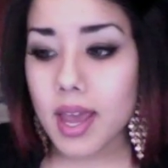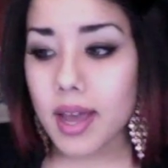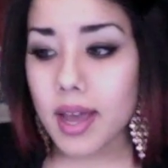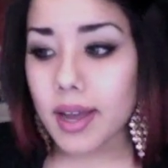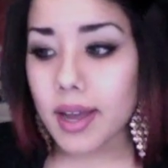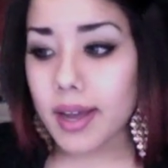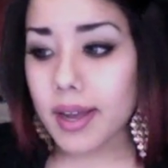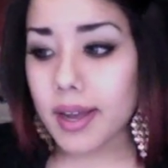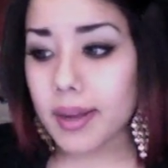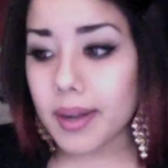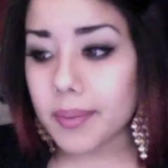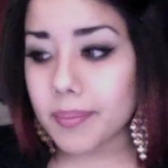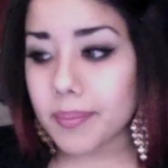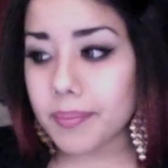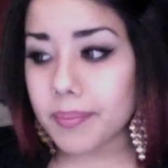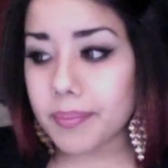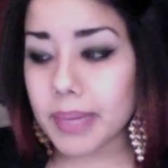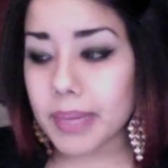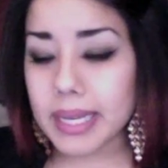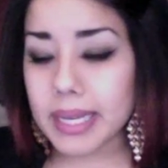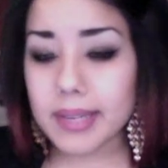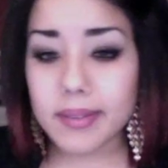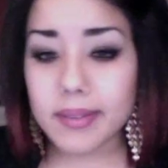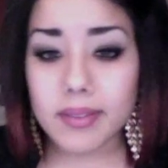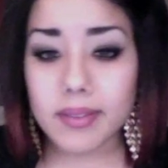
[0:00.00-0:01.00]

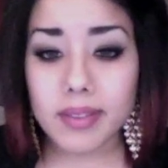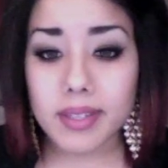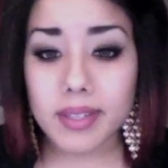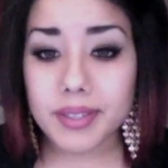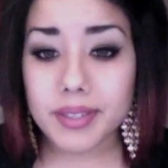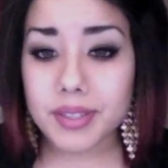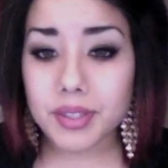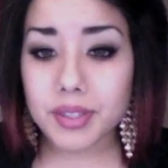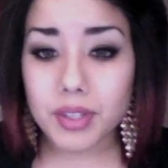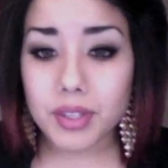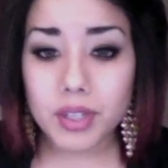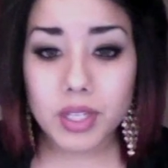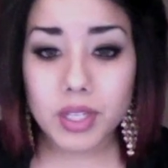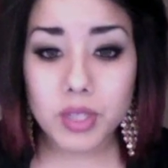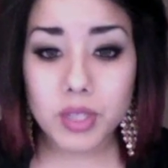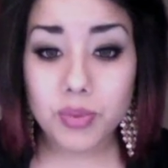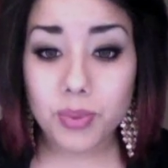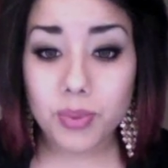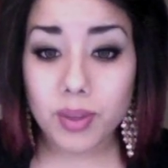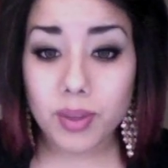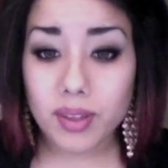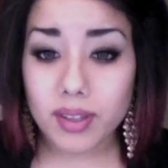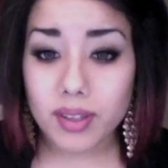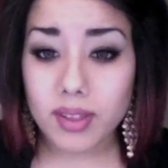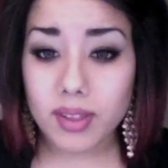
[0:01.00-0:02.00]
But this look is
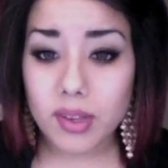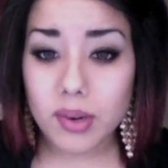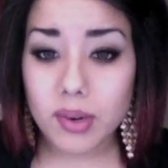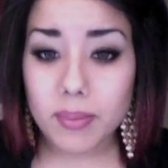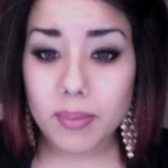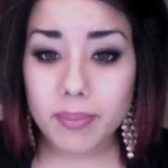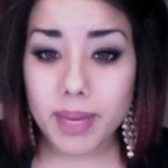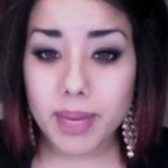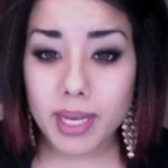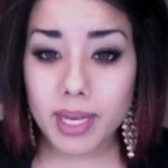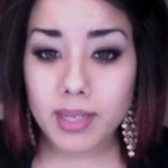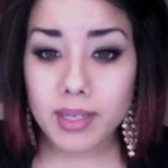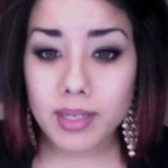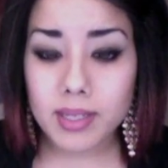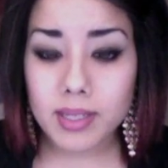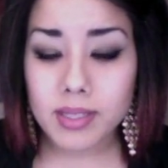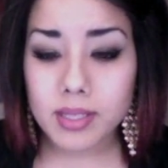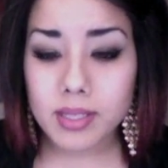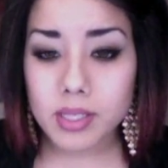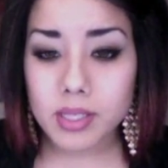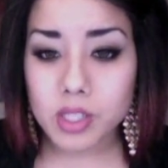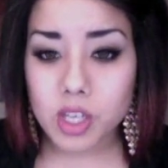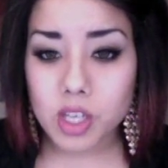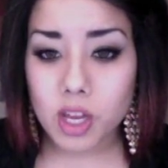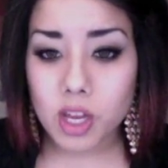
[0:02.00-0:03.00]
really low maintenance
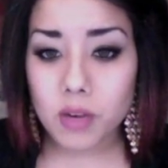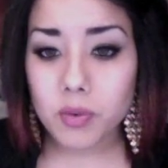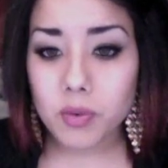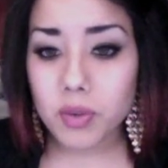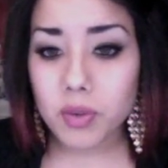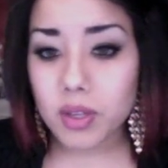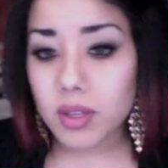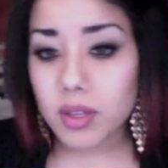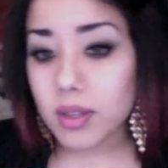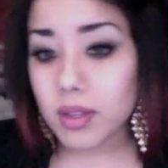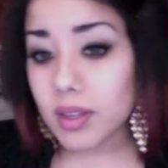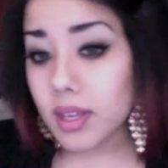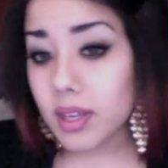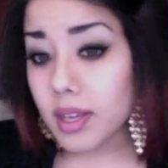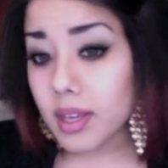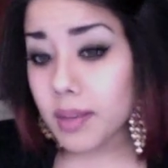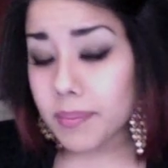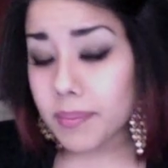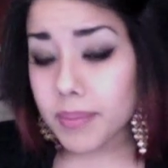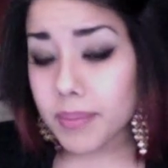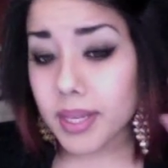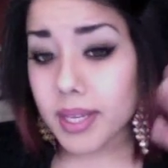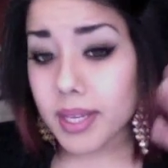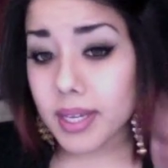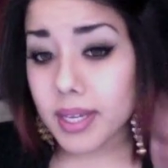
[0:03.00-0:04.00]
in general
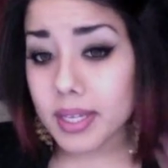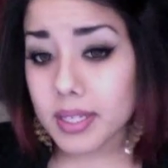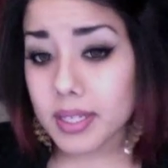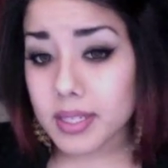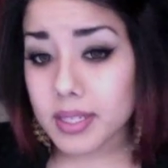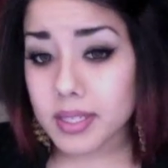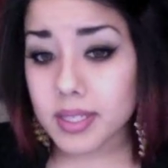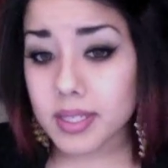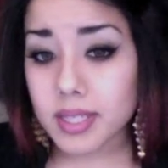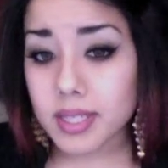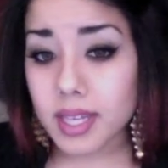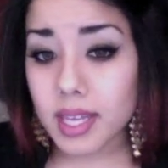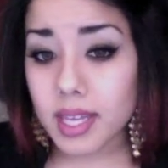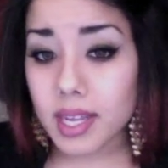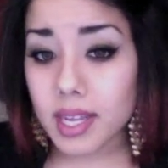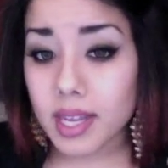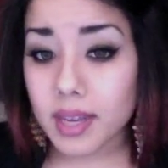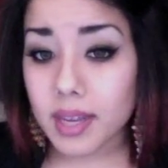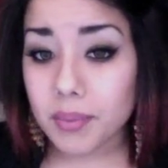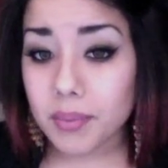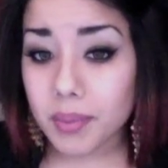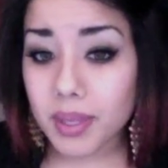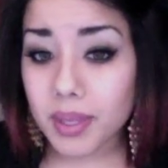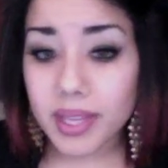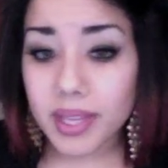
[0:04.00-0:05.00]
because it
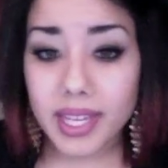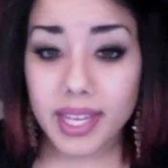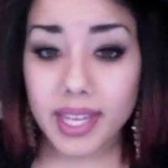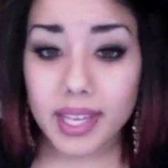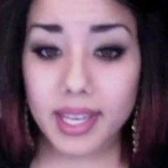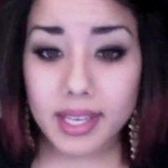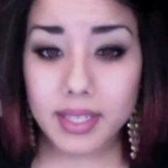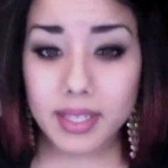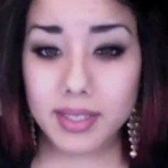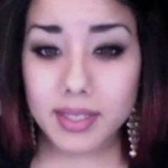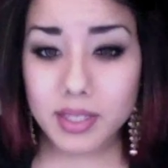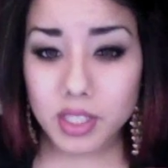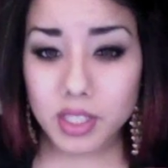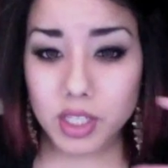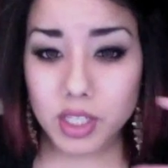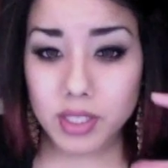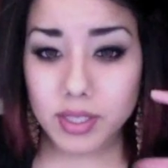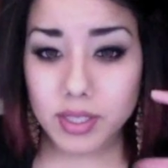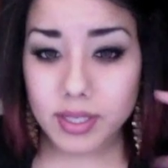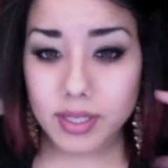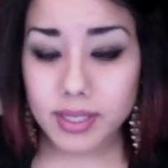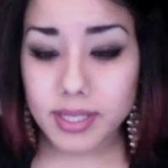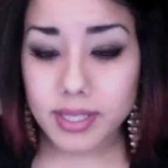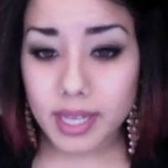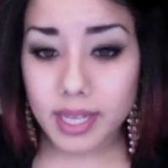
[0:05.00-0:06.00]
really is just
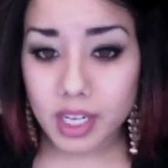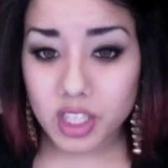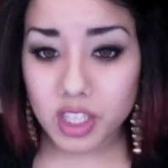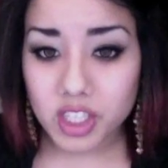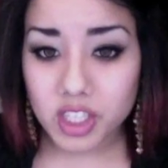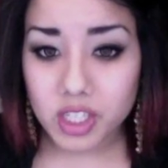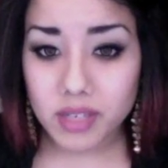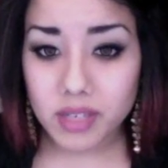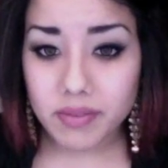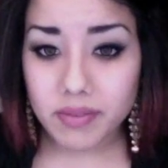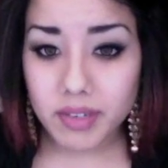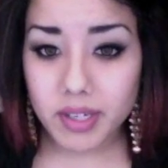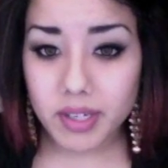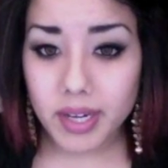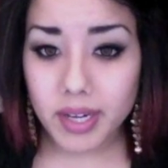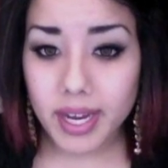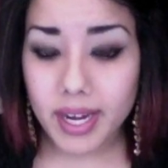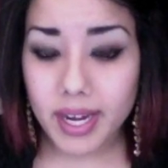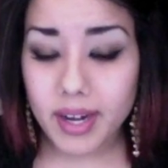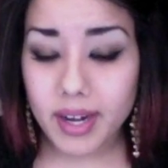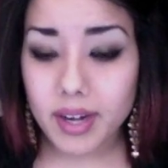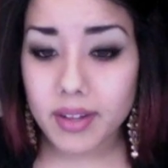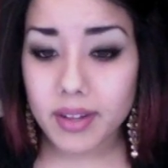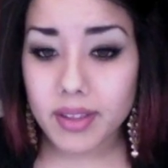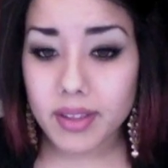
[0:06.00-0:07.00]
a section of your
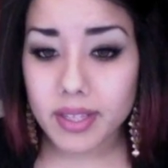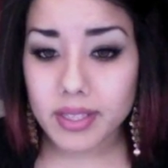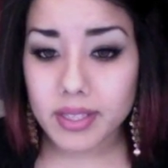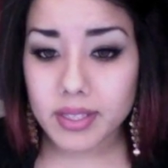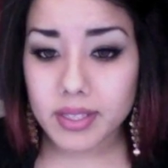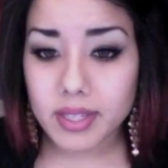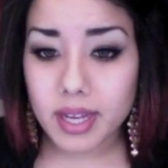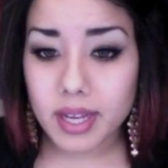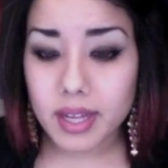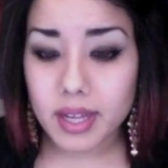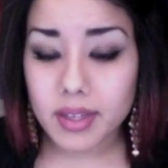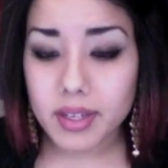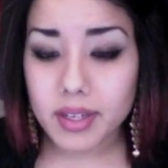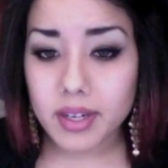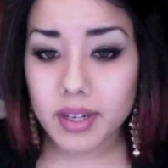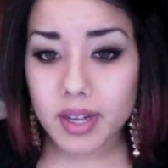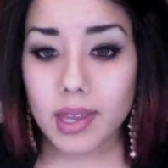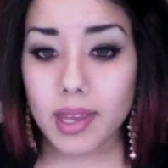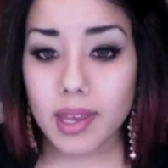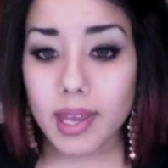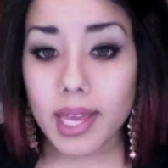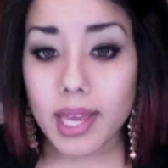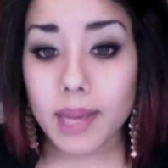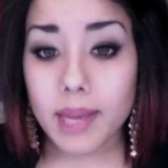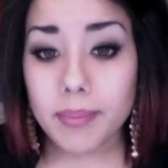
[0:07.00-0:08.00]
hair that's colored.
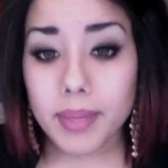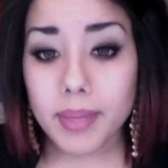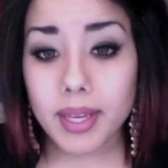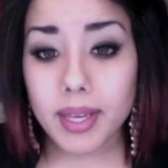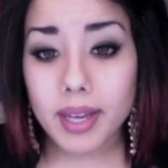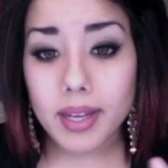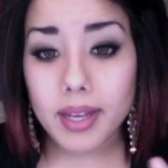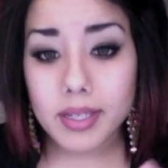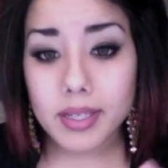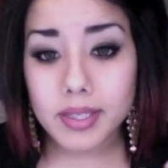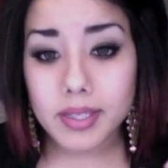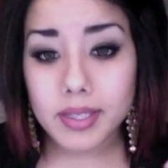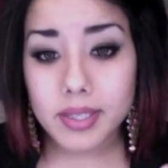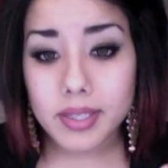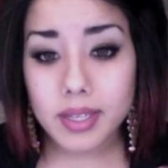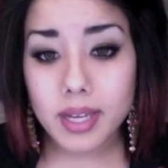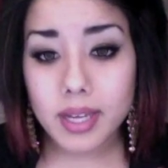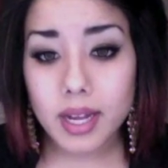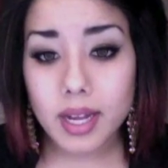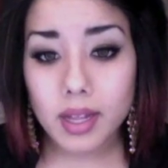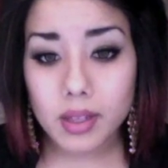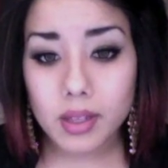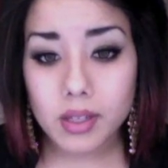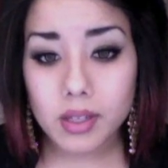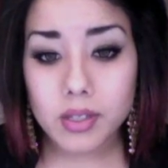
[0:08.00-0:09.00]
And because the
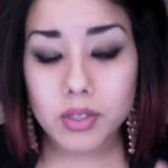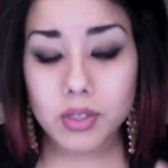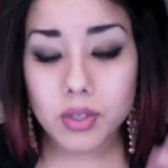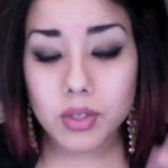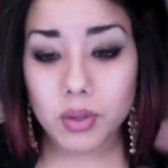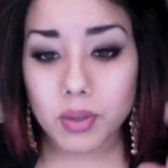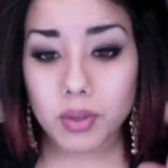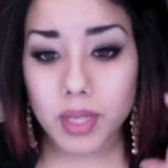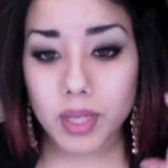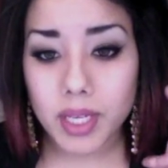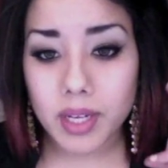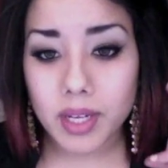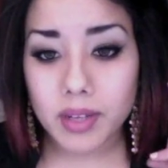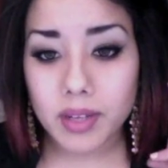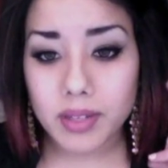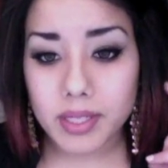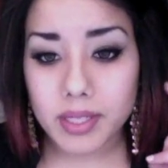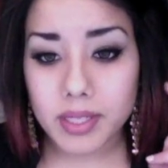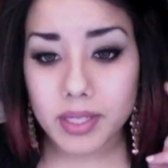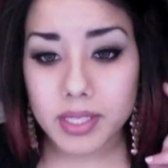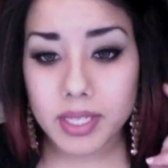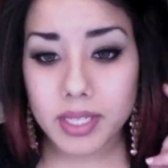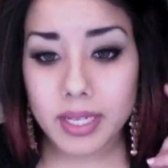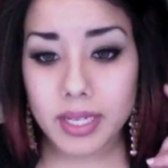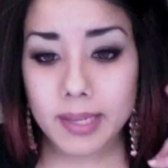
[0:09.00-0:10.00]
color is only on the
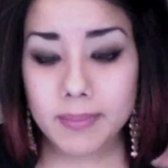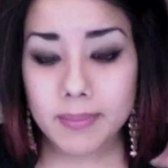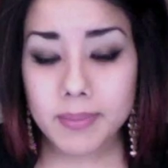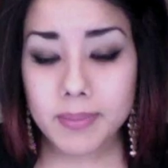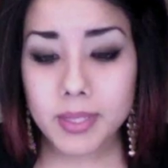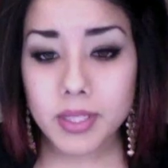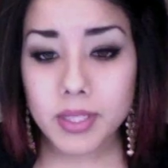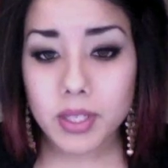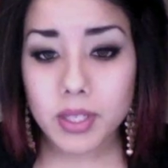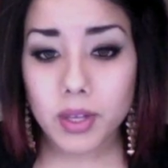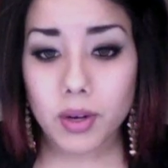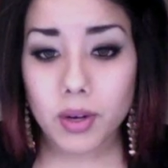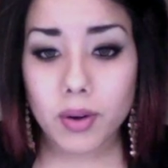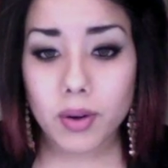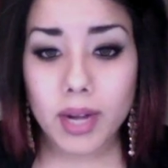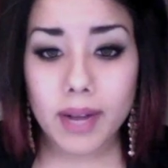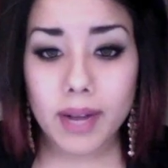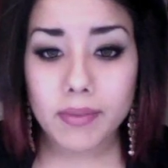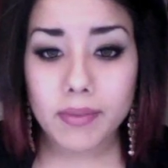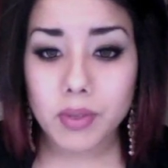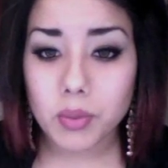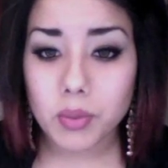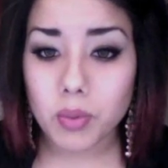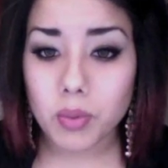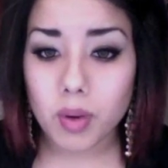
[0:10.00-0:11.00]
tips, you don't
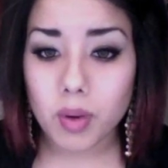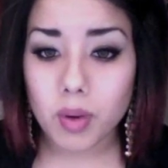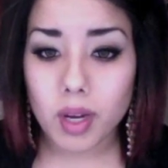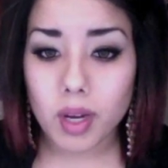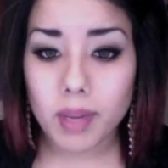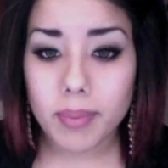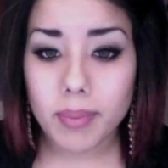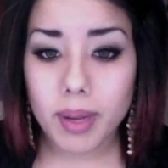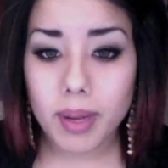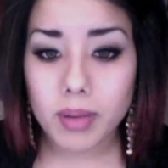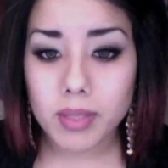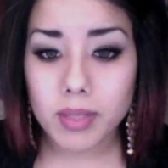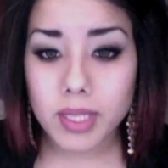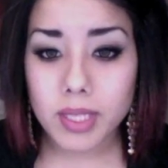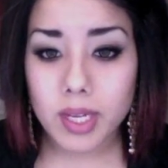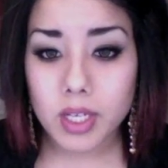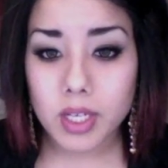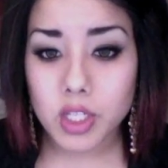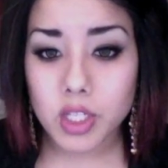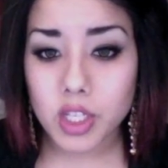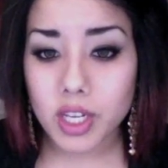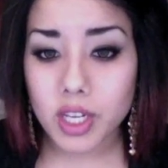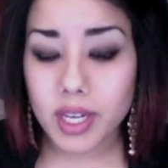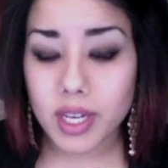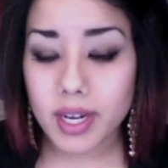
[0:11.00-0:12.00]
have to worry about
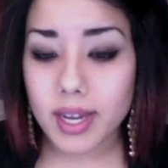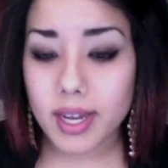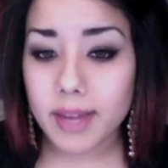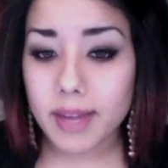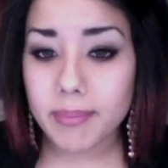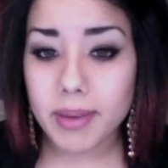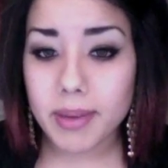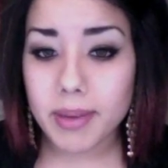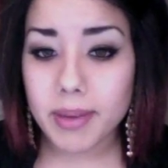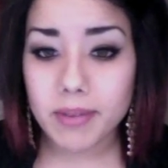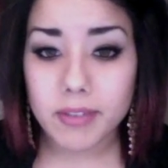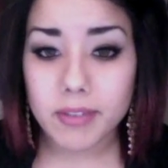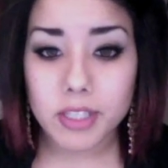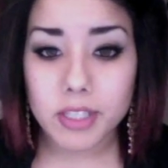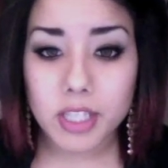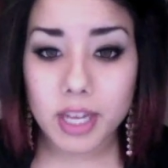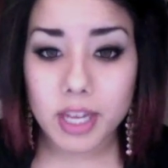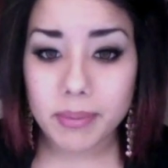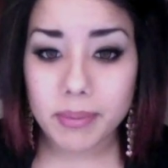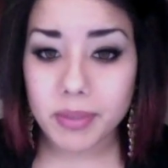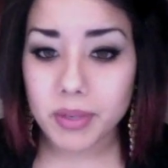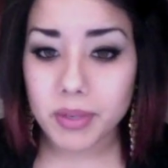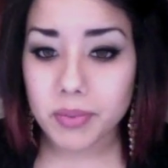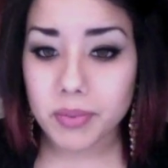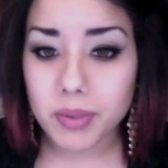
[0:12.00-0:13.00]
touching it up every time
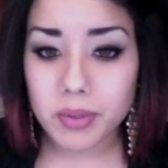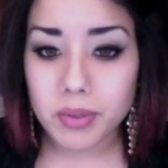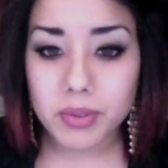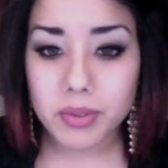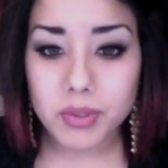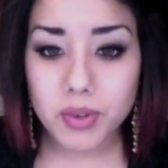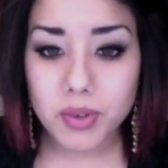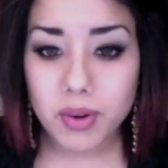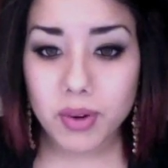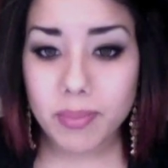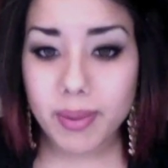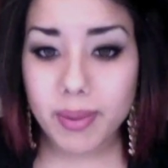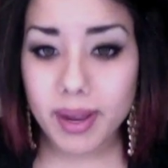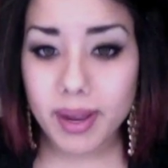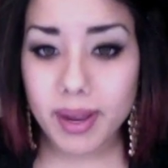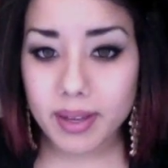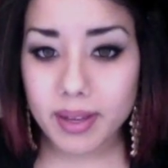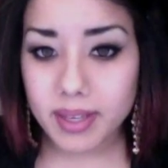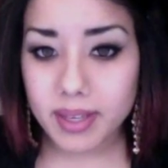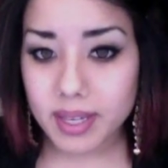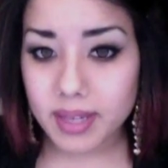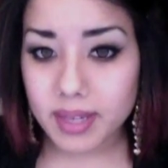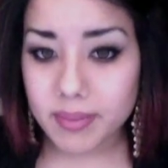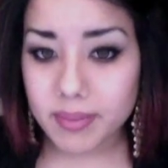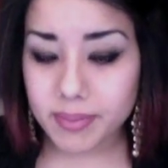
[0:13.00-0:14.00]
your roots grow back
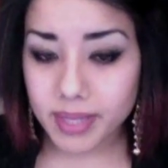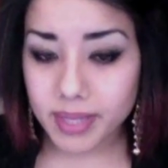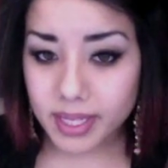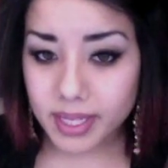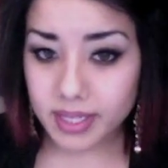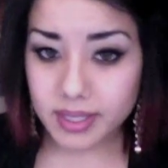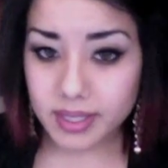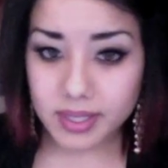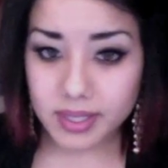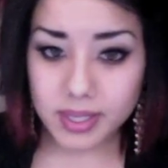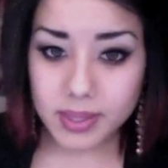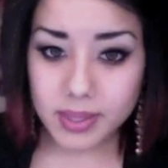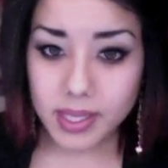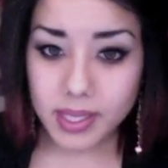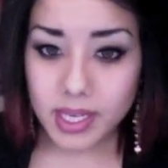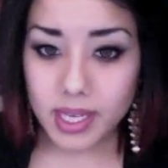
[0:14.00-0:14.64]
in because